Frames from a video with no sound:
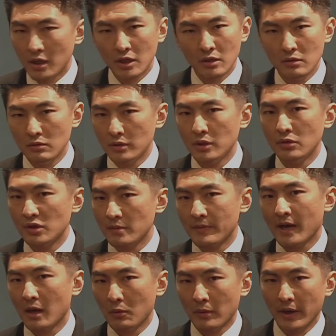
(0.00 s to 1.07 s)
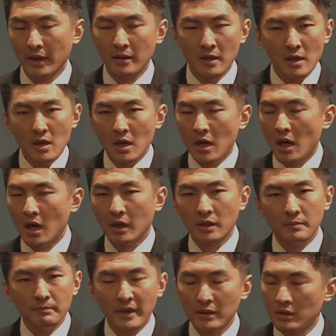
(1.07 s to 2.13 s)
You use them that way.
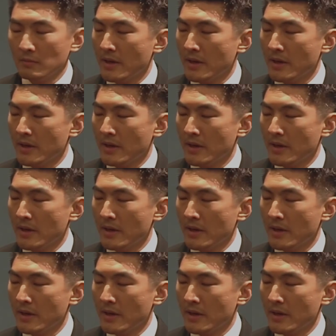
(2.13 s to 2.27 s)
To